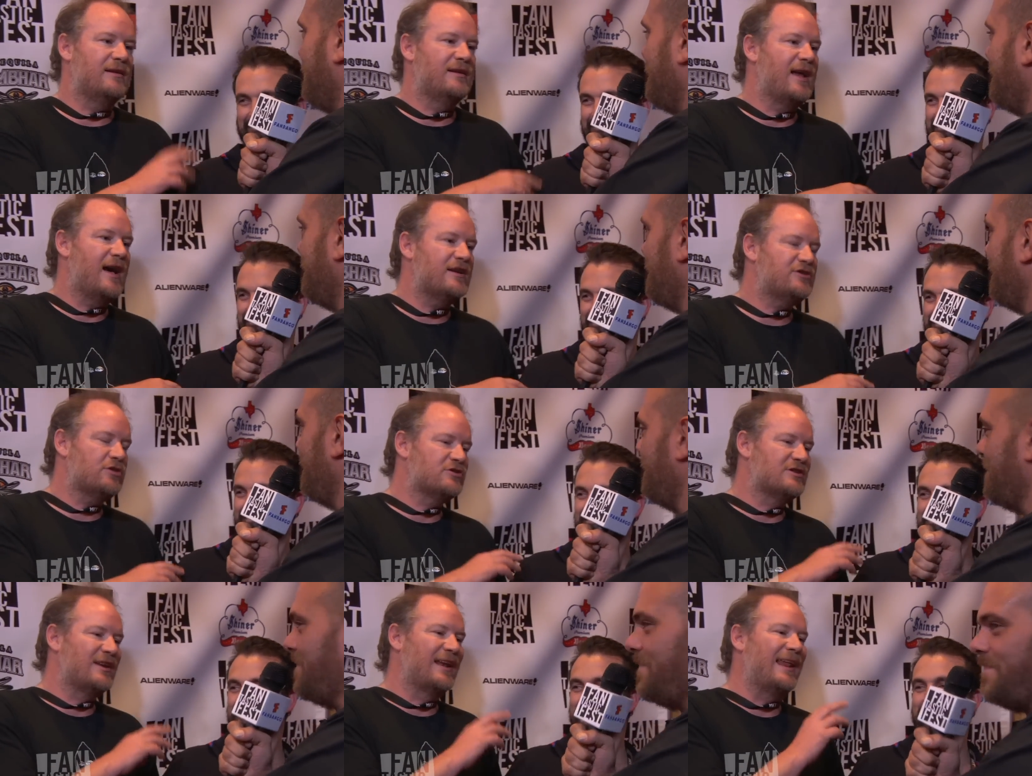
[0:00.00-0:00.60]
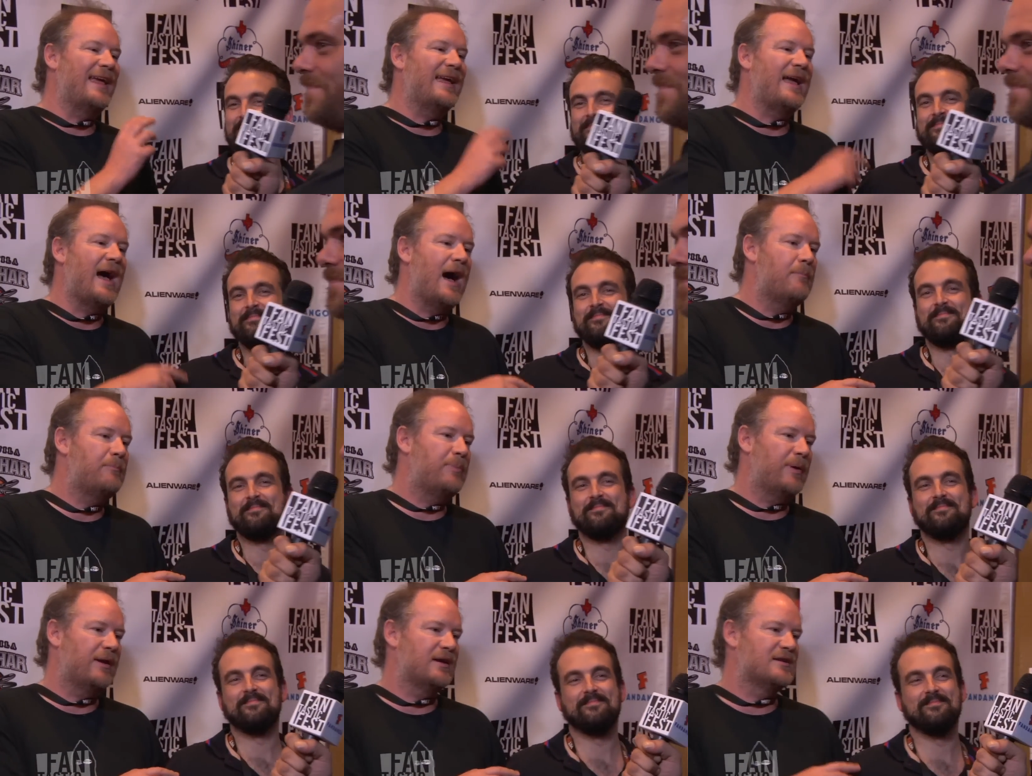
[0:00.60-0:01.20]
Speaker 1: Nacho's leg
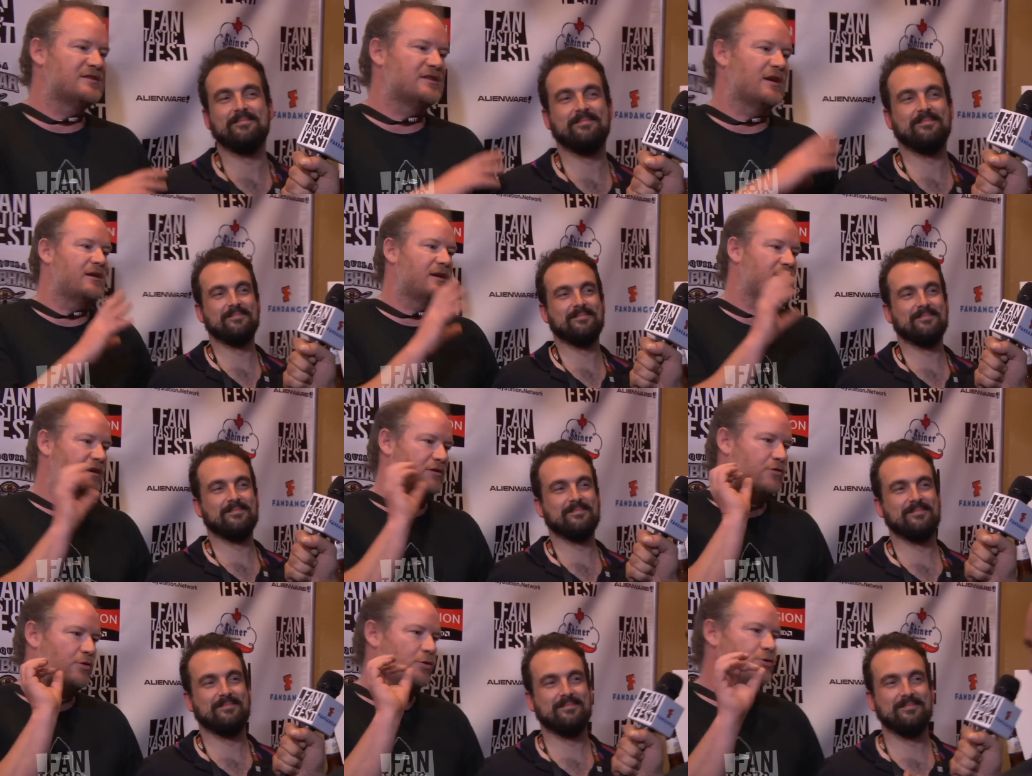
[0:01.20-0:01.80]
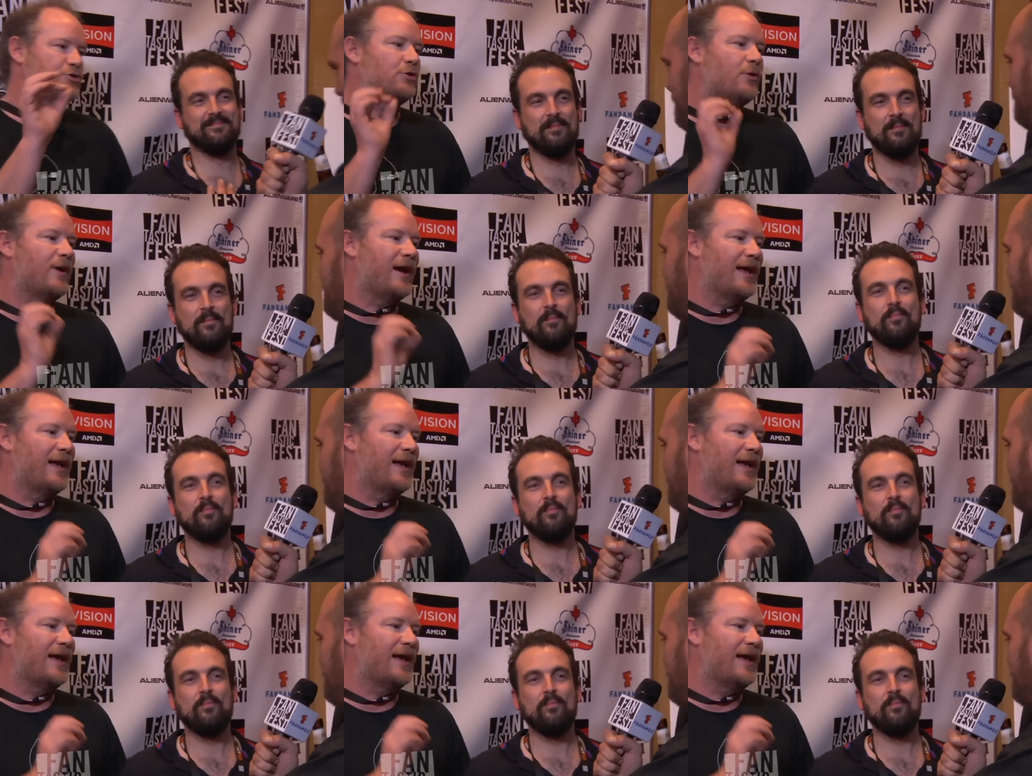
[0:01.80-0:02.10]
humping is a, a crucial